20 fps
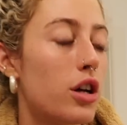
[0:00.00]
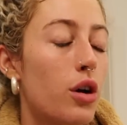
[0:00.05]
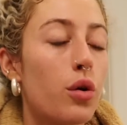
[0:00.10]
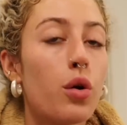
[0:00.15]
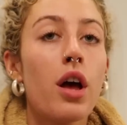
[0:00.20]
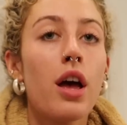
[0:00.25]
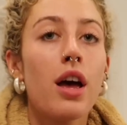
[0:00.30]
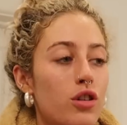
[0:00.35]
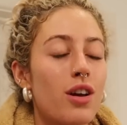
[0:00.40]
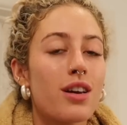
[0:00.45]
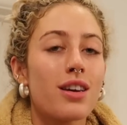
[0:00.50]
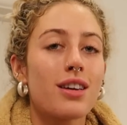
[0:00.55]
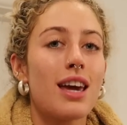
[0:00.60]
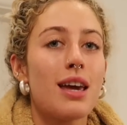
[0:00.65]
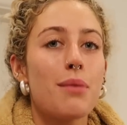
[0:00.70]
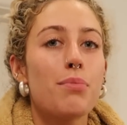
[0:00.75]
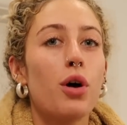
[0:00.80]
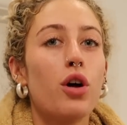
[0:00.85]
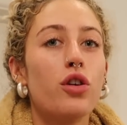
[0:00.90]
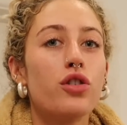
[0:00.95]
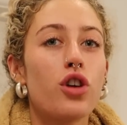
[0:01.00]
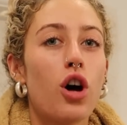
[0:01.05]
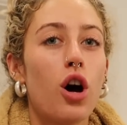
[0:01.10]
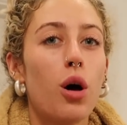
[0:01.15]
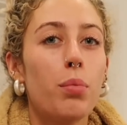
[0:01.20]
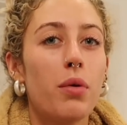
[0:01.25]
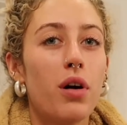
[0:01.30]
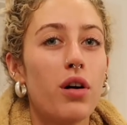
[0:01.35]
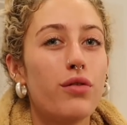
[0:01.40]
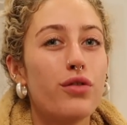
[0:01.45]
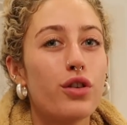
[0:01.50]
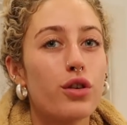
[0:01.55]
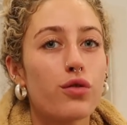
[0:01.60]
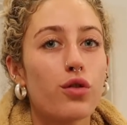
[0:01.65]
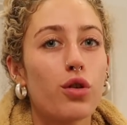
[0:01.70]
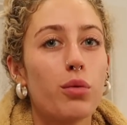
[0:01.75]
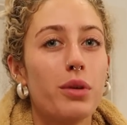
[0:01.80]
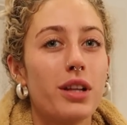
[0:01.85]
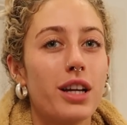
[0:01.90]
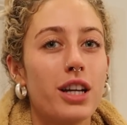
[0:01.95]
know, you can keep on top of your
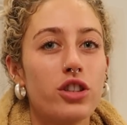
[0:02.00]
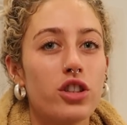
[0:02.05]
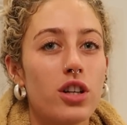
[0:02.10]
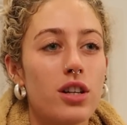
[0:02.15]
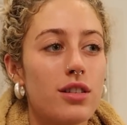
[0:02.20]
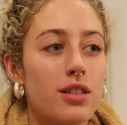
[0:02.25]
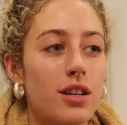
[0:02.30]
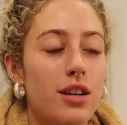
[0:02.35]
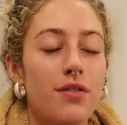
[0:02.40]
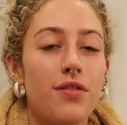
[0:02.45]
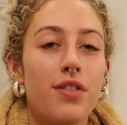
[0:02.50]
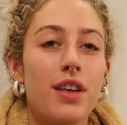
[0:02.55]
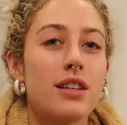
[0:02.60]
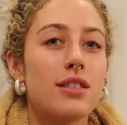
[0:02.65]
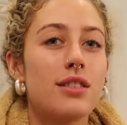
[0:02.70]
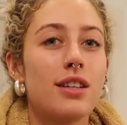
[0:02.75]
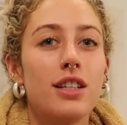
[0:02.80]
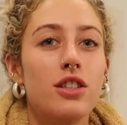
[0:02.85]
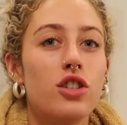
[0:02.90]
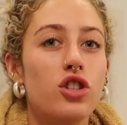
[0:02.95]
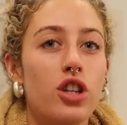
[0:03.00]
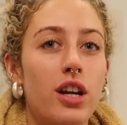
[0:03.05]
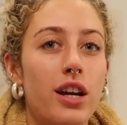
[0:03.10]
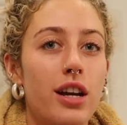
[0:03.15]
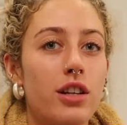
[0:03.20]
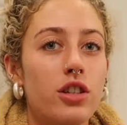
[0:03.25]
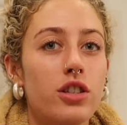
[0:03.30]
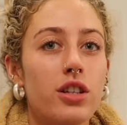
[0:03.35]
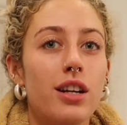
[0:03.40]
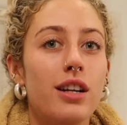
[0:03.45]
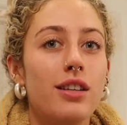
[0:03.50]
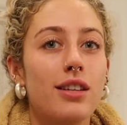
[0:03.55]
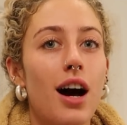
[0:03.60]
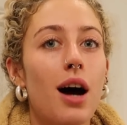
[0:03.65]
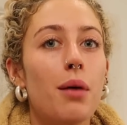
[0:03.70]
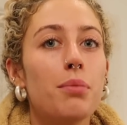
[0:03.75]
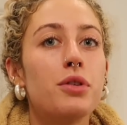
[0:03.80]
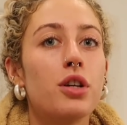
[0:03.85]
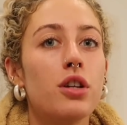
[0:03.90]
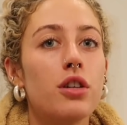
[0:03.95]
formulations, and if things need to change and
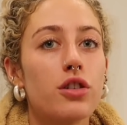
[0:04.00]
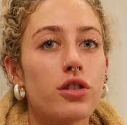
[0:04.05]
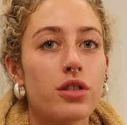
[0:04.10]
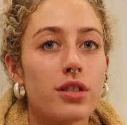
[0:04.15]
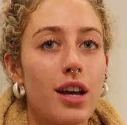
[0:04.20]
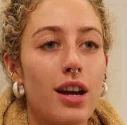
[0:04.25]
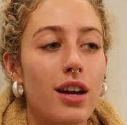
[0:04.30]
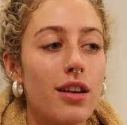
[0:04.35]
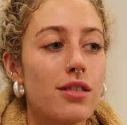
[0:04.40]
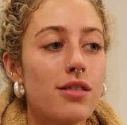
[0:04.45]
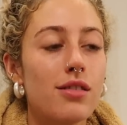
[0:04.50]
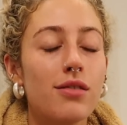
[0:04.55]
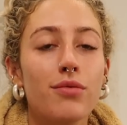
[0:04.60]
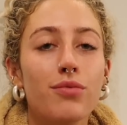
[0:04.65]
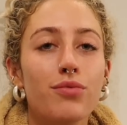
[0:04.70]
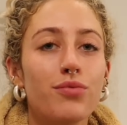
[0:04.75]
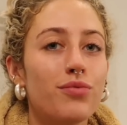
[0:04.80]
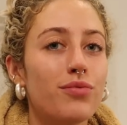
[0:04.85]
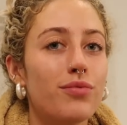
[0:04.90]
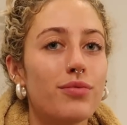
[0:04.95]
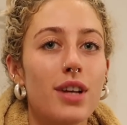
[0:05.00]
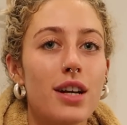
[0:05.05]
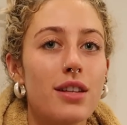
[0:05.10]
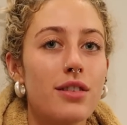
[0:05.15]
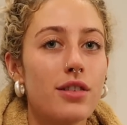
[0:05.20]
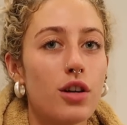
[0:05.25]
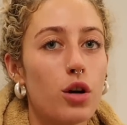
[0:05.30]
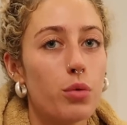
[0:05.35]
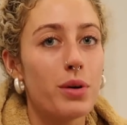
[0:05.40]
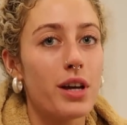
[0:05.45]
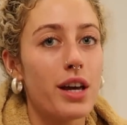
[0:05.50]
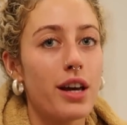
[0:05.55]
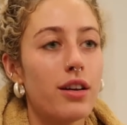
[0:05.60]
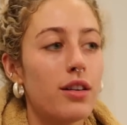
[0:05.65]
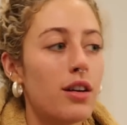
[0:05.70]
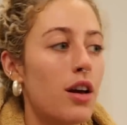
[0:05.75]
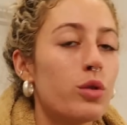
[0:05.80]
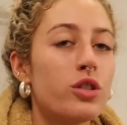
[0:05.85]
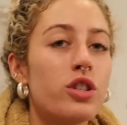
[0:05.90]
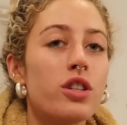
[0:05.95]
adapt to your skin, then so be
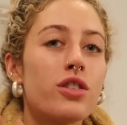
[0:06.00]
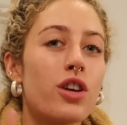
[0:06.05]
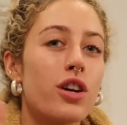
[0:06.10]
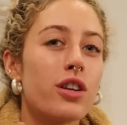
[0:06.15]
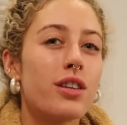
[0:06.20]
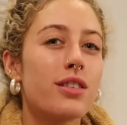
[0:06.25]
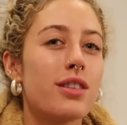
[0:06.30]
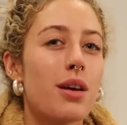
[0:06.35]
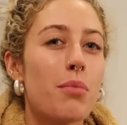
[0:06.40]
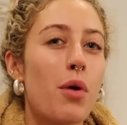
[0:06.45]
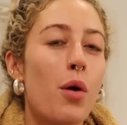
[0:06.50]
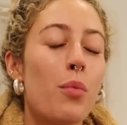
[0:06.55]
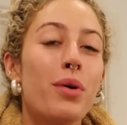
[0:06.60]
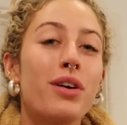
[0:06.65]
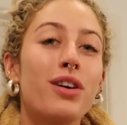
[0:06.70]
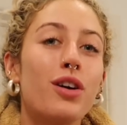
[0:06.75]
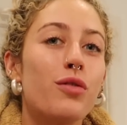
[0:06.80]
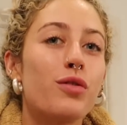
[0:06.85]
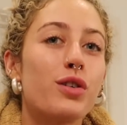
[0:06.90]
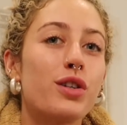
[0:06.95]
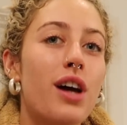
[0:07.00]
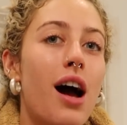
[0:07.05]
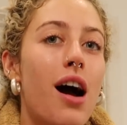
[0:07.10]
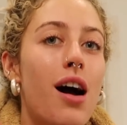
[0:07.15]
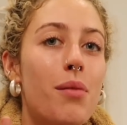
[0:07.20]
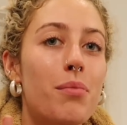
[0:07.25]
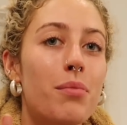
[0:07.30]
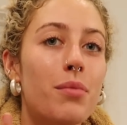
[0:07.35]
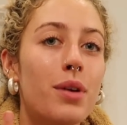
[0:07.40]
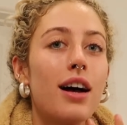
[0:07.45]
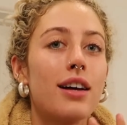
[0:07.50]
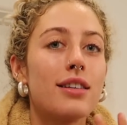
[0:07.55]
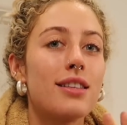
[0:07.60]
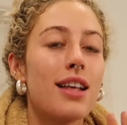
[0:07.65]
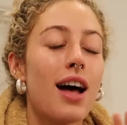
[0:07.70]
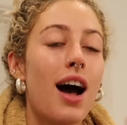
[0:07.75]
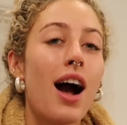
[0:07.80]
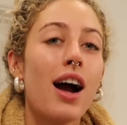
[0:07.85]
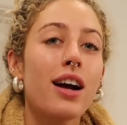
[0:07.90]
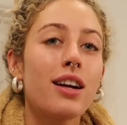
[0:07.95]
it. Which is good because I'm hoping over time, as
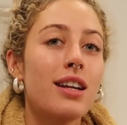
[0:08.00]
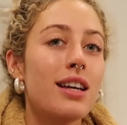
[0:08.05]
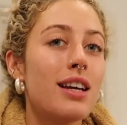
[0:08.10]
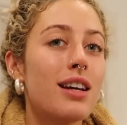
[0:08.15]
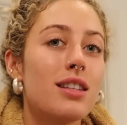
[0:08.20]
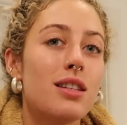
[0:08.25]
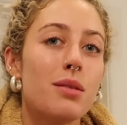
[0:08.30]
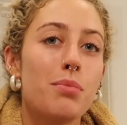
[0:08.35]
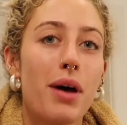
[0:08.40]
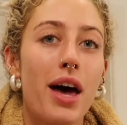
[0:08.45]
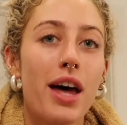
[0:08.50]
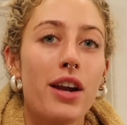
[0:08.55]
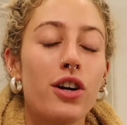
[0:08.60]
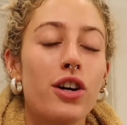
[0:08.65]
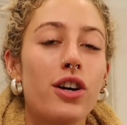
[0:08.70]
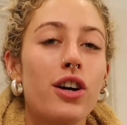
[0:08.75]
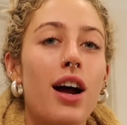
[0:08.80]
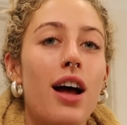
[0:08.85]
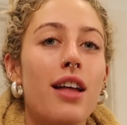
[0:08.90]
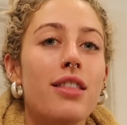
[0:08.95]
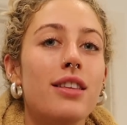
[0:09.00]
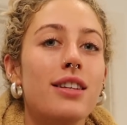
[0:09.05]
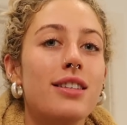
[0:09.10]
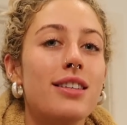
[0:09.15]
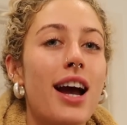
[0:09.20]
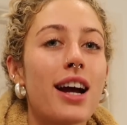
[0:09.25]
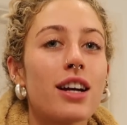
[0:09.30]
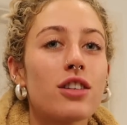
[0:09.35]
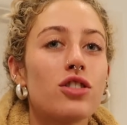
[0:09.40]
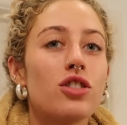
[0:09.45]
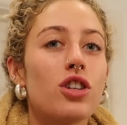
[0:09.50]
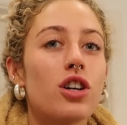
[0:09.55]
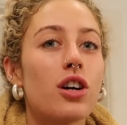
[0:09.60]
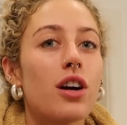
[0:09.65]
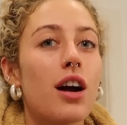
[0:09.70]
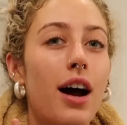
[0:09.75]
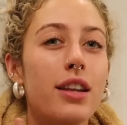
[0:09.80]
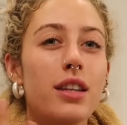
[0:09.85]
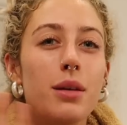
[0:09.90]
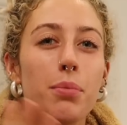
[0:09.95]
the acne gets better and the
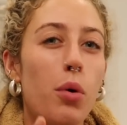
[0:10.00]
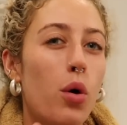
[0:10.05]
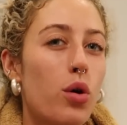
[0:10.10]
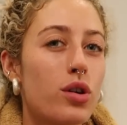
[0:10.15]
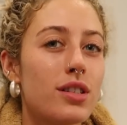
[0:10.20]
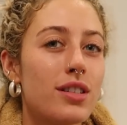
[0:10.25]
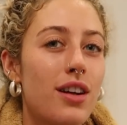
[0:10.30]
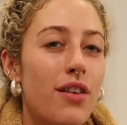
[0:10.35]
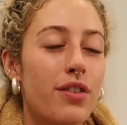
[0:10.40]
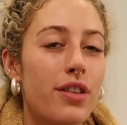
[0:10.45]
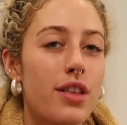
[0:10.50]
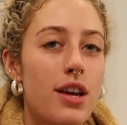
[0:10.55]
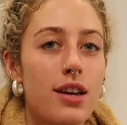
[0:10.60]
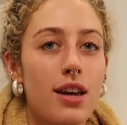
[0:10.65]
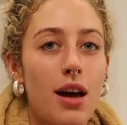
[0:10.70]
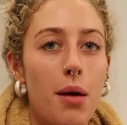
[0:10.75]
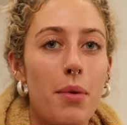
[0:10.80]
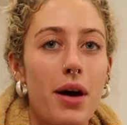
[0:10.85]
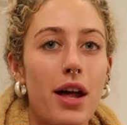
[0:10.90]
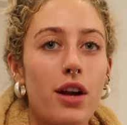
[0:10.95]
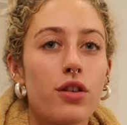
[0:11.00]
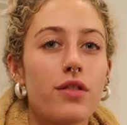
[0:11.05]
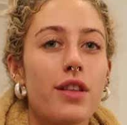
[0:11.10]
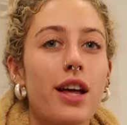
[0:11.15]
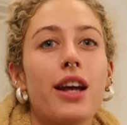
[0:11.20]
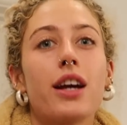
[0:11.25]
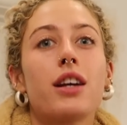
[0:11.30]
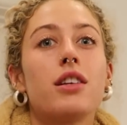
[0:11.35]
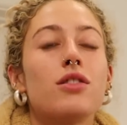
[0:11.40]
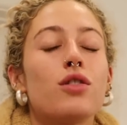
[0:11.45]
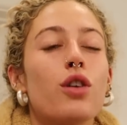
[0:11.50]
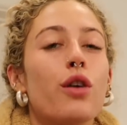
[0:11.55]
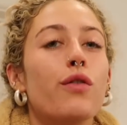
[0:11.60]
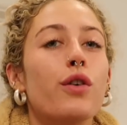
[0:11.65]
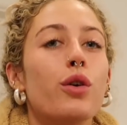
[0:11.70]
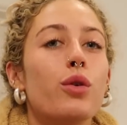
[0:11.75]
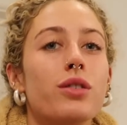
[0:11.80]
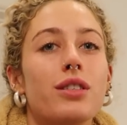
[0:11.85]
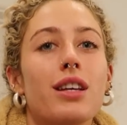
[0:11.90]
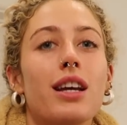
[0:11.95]
texture and the pores and everything get better, then I can start
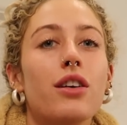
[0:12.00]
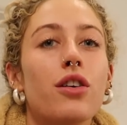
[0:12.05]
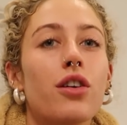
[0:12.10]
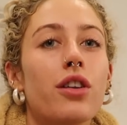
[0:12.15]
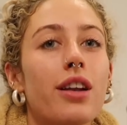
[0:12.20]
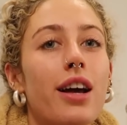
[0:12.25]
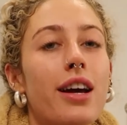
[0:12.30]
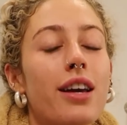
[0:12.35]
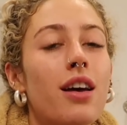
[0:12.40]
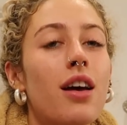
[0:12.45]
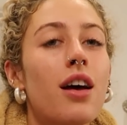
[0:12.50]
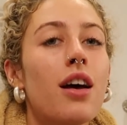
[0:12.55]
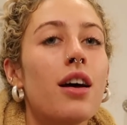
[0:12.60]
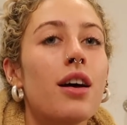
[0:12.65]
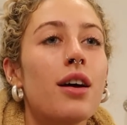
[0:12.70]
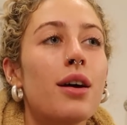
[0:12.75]
focusing on like